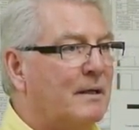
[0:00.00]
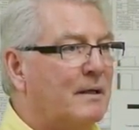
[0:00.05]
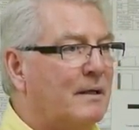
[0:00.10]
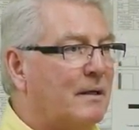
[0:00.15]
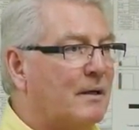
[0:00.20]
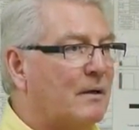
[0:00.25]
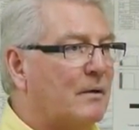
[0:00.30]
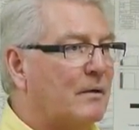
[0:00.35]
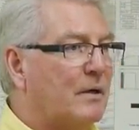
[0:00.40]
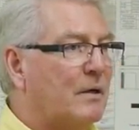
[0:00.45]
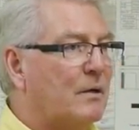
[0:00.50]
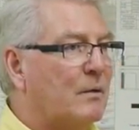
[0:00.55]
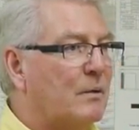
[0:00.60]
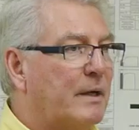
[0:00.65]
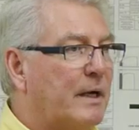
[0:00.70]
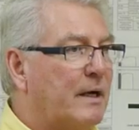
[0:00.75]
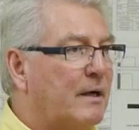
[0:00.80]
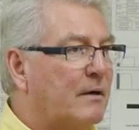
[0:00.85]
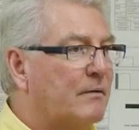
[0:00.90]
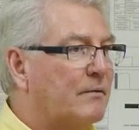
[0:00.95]
You know, you
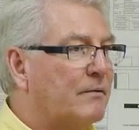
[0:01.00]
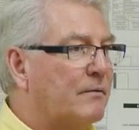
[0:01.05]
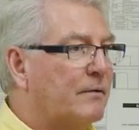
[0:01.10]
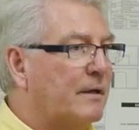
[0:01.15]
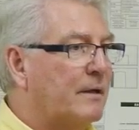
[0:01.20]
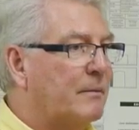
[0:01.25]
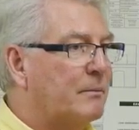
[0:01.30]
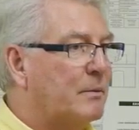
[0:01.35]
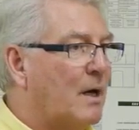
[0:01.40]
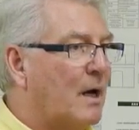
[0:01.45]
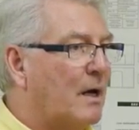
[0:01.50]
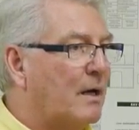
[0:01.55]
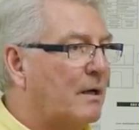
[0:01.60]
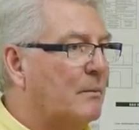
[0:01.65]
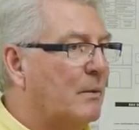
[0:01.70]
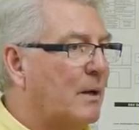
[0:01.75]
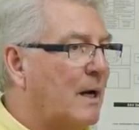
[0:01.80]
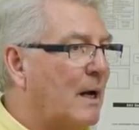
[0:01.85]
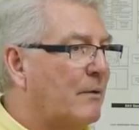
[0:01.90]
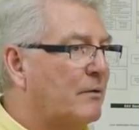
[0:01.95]
don't hear him
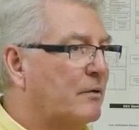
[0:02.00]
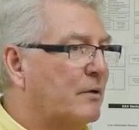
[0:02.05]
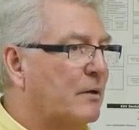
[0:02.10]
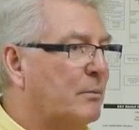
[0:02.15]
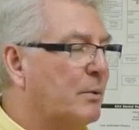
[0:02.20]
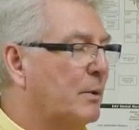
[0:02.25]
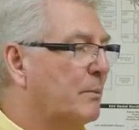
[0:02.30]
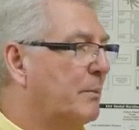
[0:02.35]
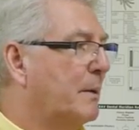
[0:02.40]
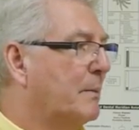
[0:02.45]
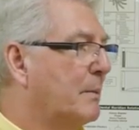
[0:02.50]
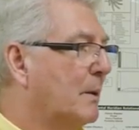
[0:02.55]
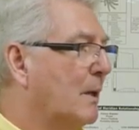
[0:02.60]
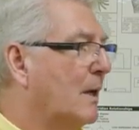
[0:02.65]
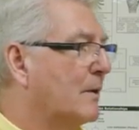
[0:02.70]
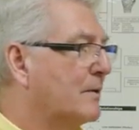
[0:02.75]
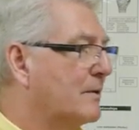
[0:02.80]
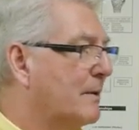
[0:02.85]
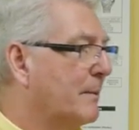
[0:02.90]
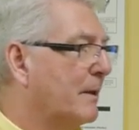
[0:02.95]
talking about how he's going to put people
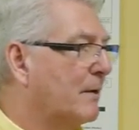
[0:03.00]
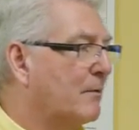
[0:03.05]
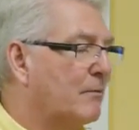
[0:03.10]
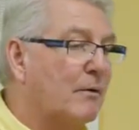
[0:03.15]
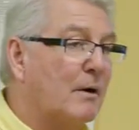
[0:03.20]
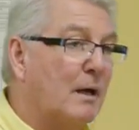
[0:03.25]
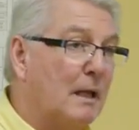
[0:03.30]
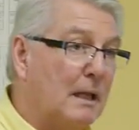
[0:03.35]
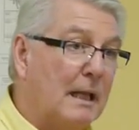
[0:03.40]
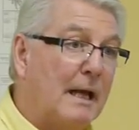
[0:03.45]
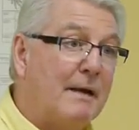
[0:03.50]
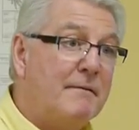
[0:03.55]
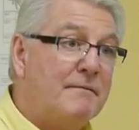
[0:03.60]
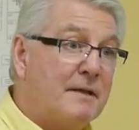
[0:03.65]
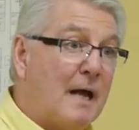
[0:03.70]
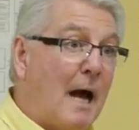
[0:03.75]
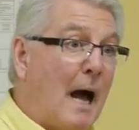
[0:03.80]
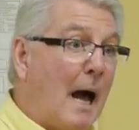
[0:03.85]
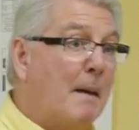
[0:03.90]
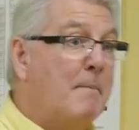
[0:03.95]
on something for a
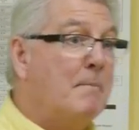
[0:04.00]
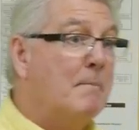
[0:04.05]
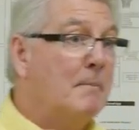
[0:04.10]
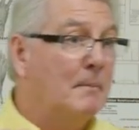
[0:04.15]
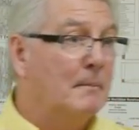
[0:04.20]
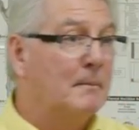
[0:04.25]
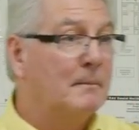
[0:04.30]
lifetime.